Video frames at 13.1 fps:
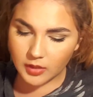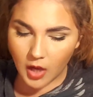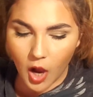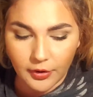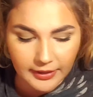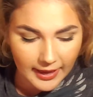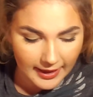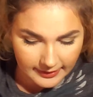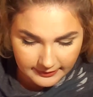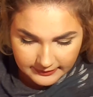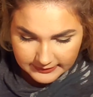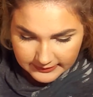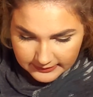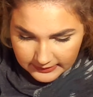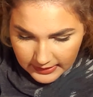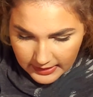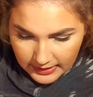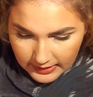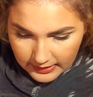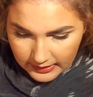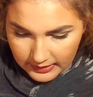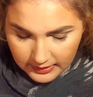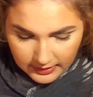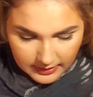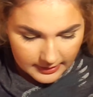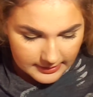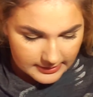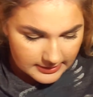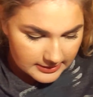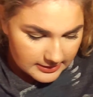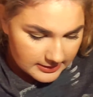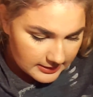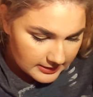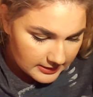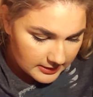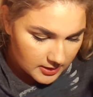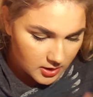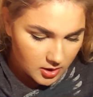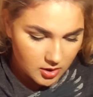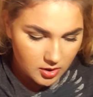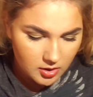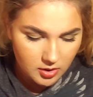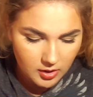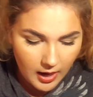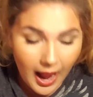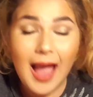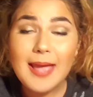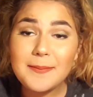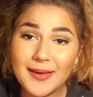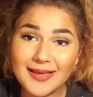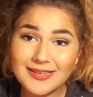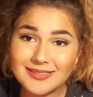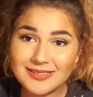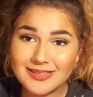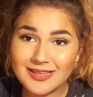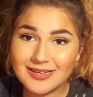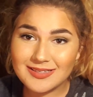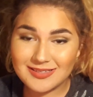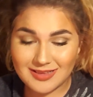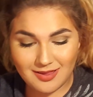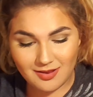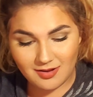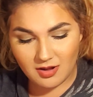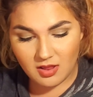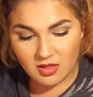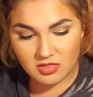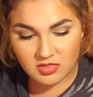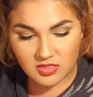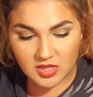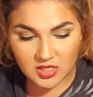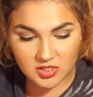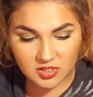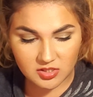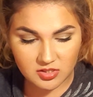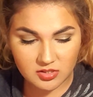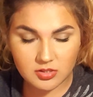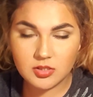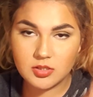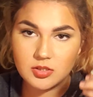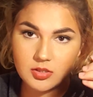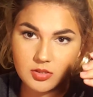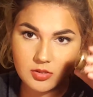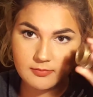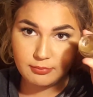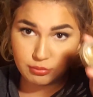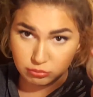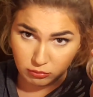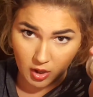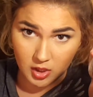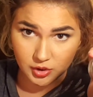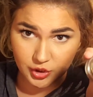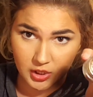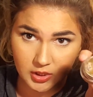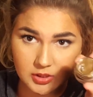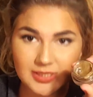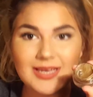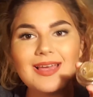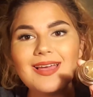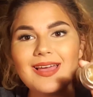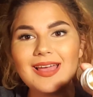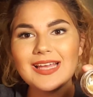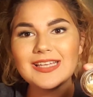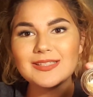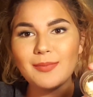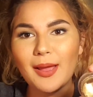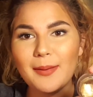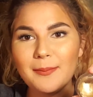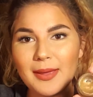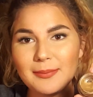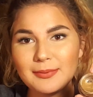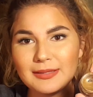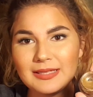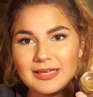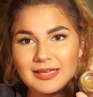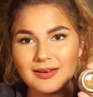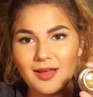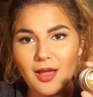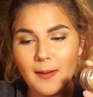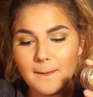Okay, the eye base that is in this project is my Maybelline,